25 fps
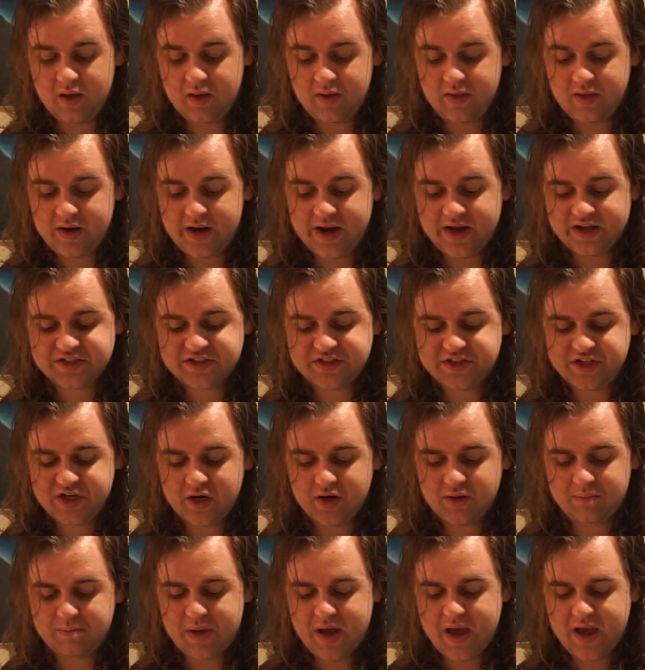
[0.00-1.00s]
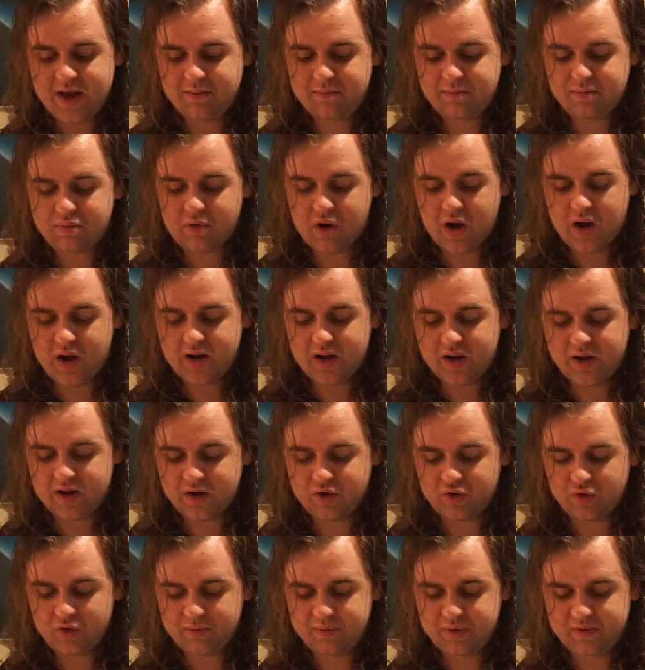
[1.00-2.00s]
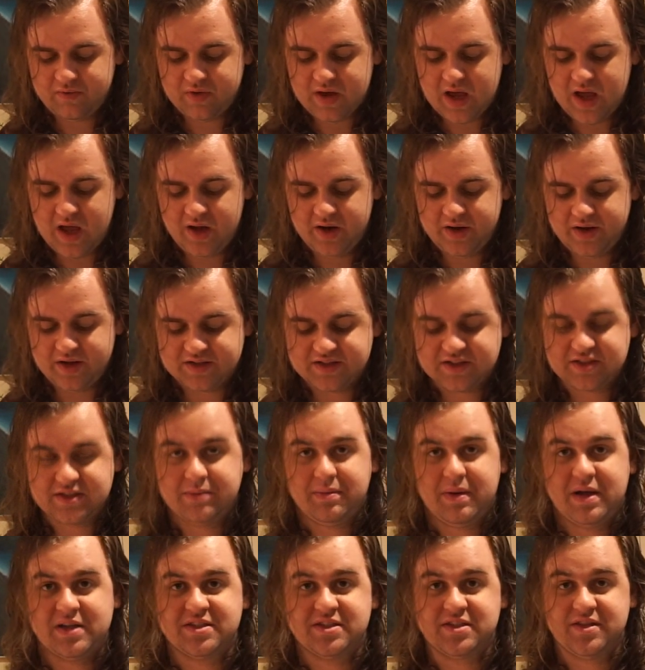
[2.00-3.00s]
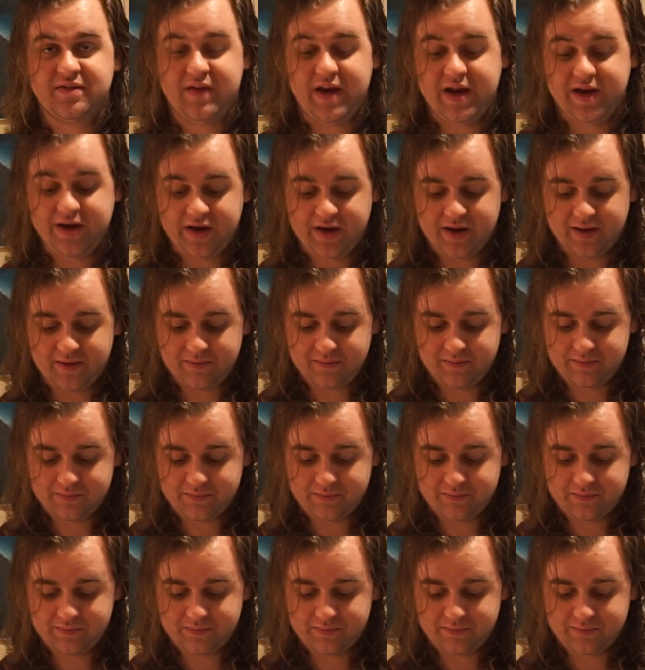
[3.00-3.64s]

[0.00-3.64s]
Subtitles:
The next year, Penn brought a group of colonists to Pennsylvania.